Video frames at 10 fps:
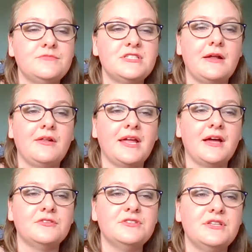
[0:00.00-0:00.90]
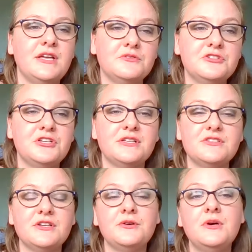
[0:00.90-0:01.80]
Settling out into the ocean.
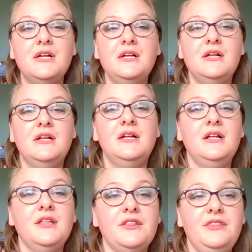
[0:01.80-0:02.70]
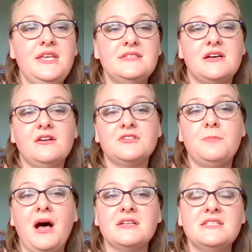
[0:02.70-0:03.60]
So these are
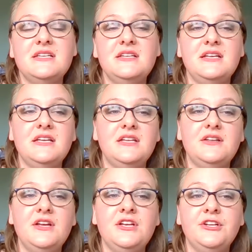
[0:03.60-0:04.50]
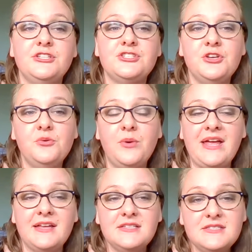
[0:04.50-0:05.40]
deposited in two
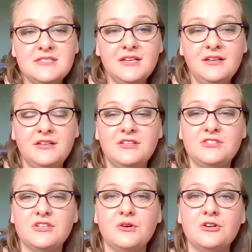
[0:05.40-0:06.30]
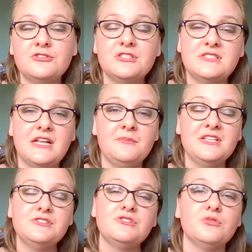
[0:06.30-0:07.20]
ways. So ocean
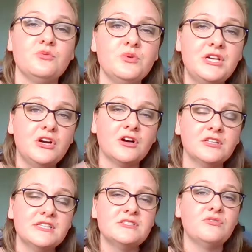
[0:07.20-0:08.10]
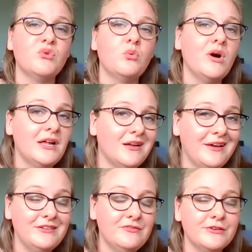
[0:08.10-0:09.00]
sediments, regardless of what
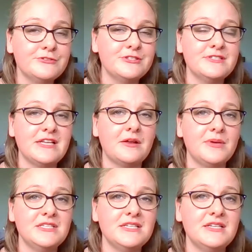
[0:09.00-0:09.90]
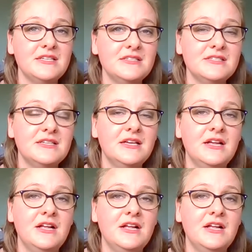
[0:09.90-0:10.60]
kind of ocean sediment it is,